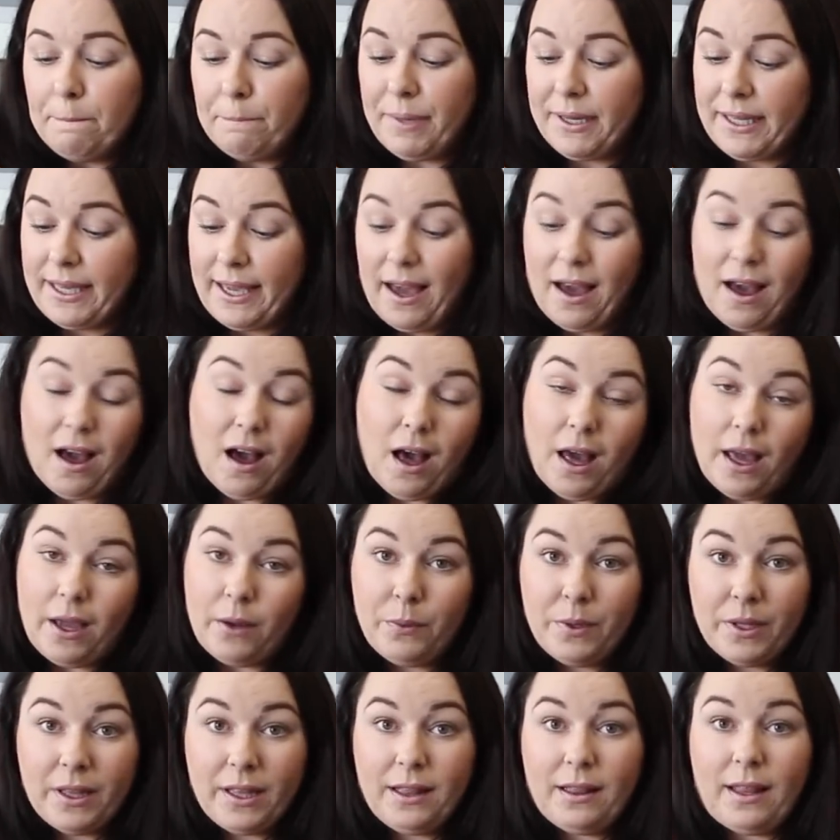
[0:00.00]
But yeah, I
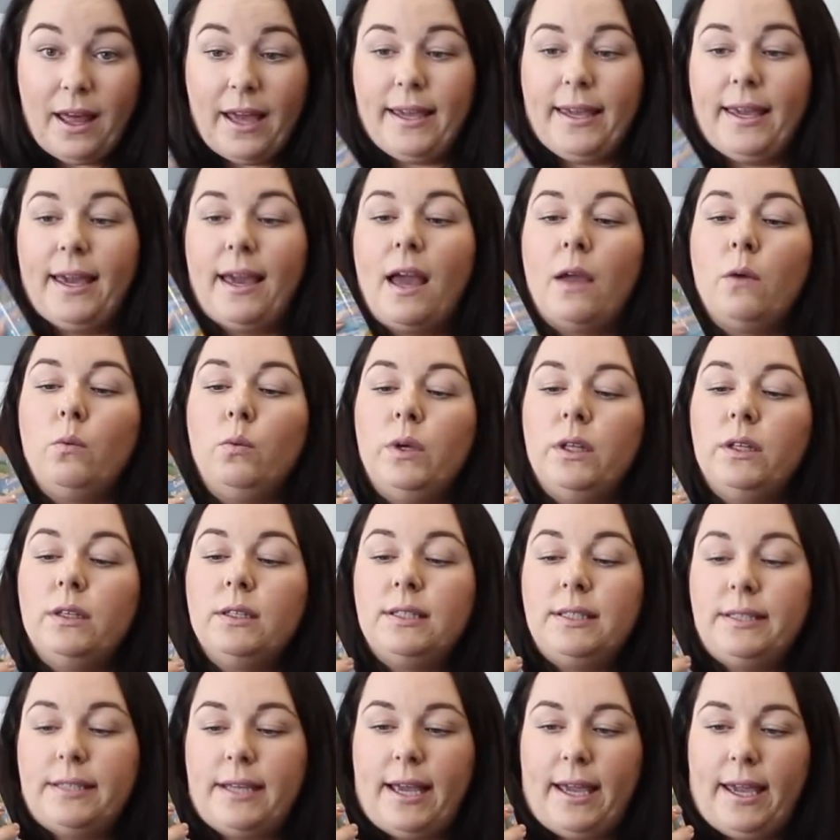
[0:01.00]
really like it. I
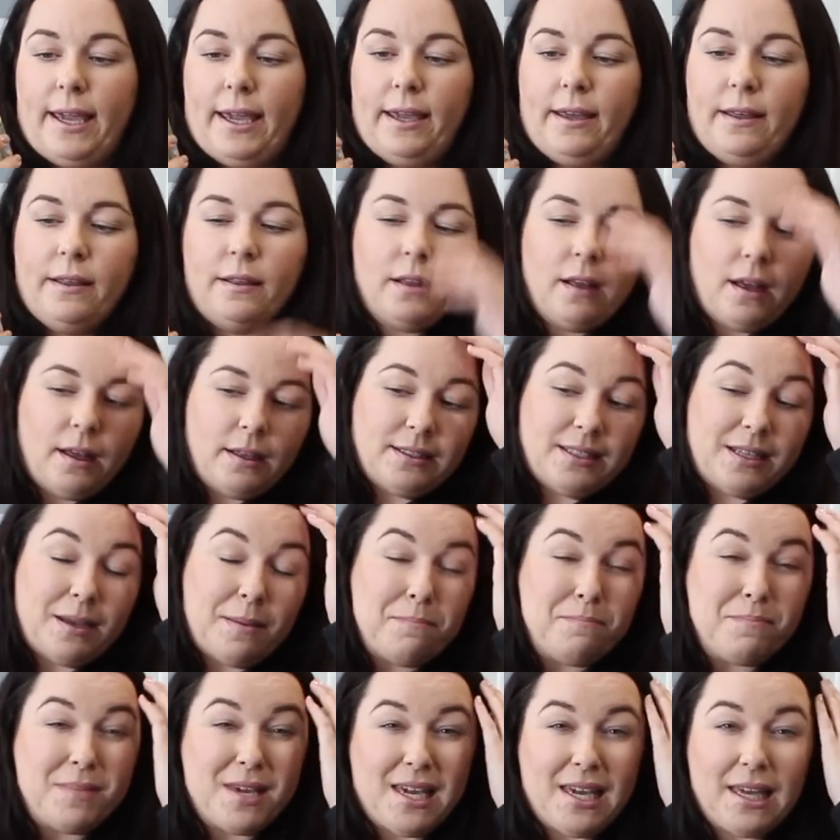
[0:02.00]
will say, to
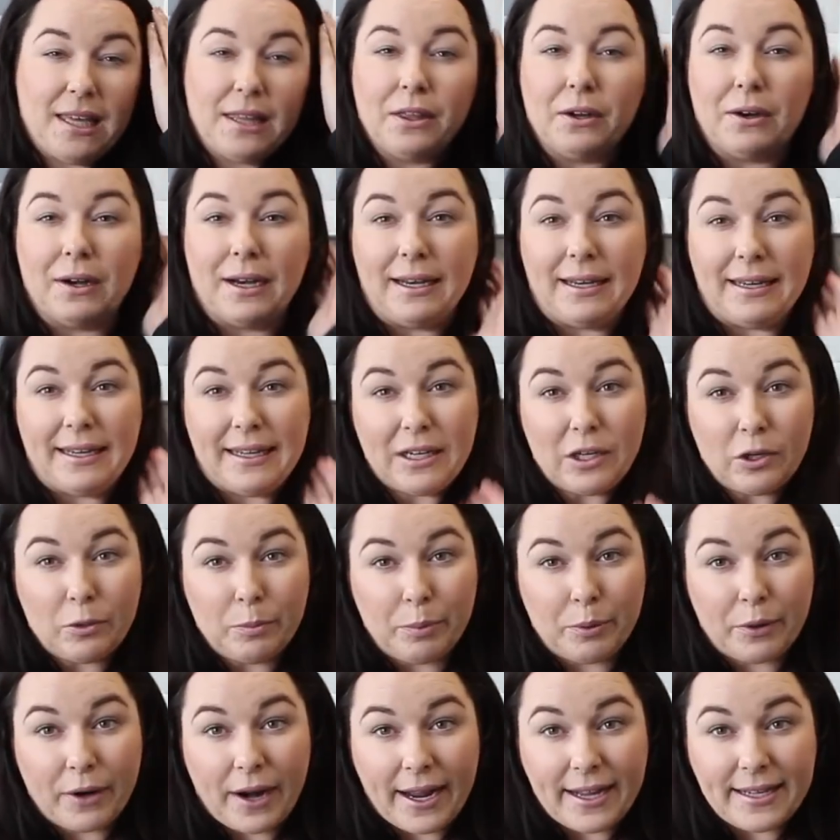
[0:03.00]
me, they're a little
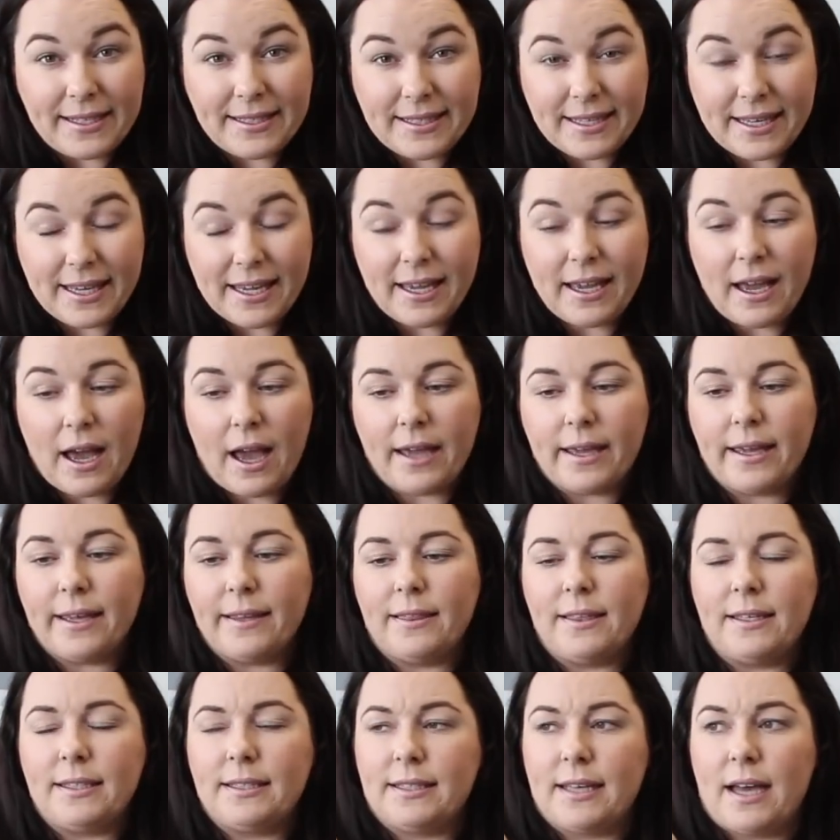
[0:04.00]
pricey. I
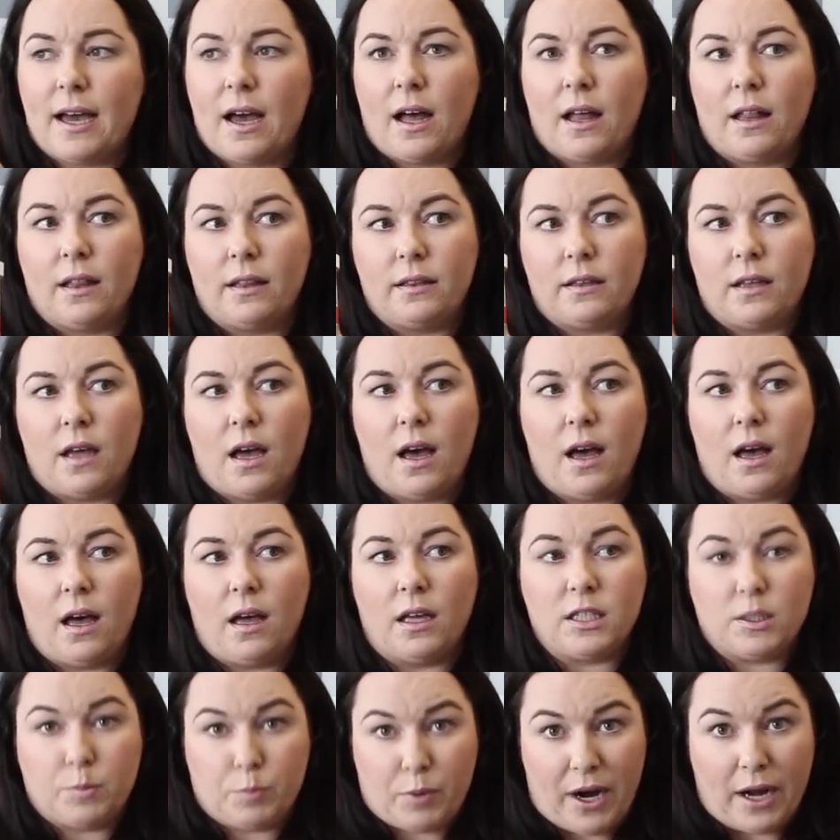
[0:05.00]
get this at
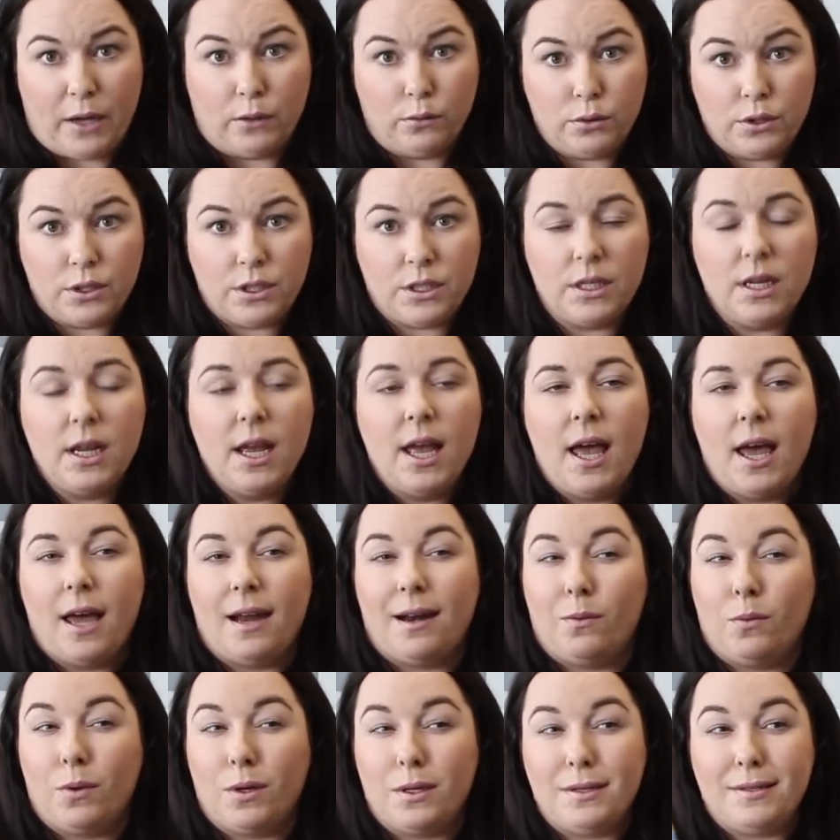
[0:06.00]
uh, Sprouts,
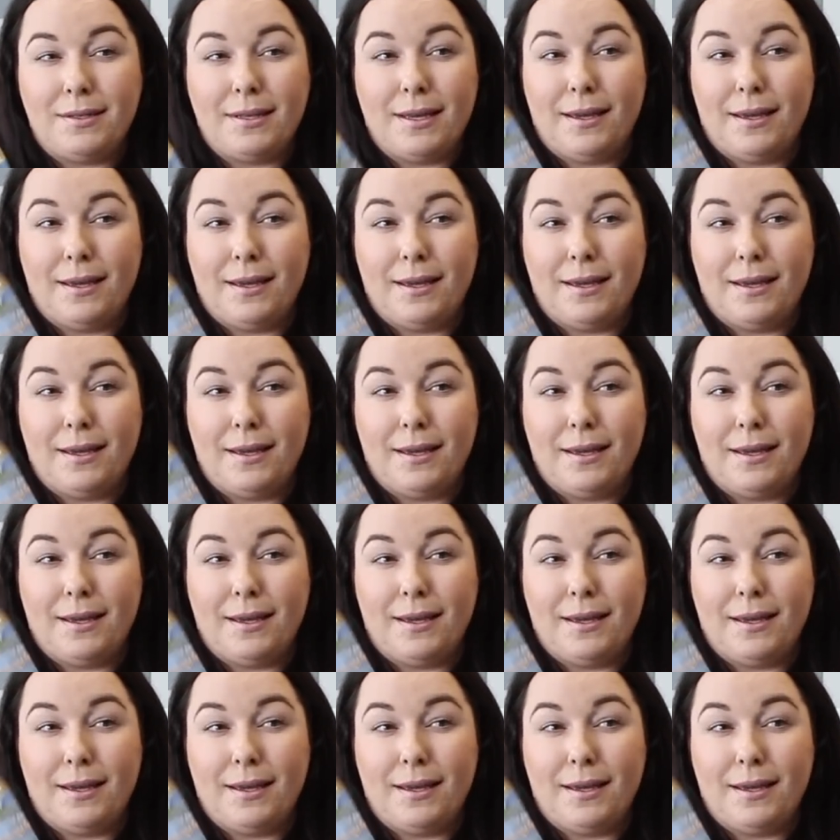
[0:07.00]
and I want to